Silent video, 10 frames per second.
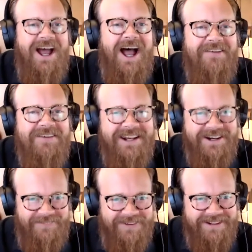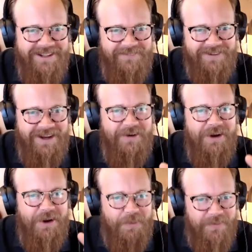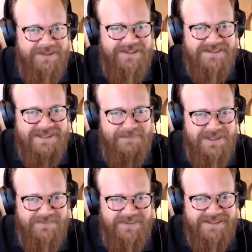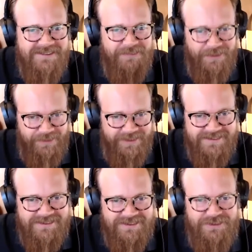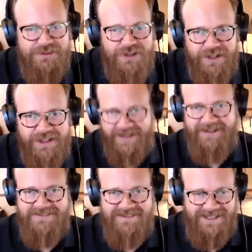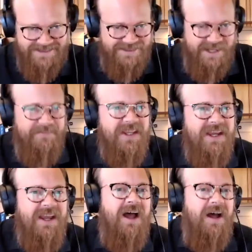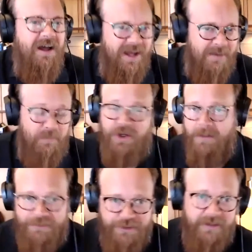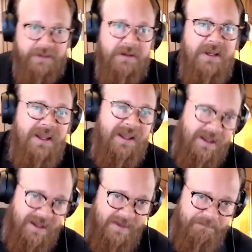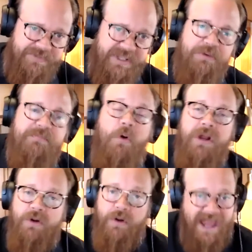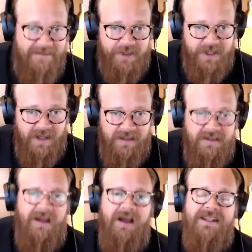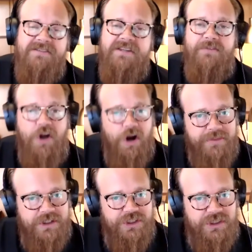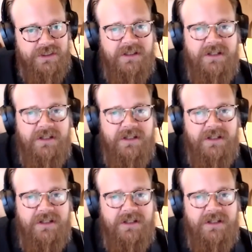want to get it in one go. Quintus Septimius Florens Tertullianus. That's his name. We call him Tertullian. He was born in North Africa, in the city of Carthage,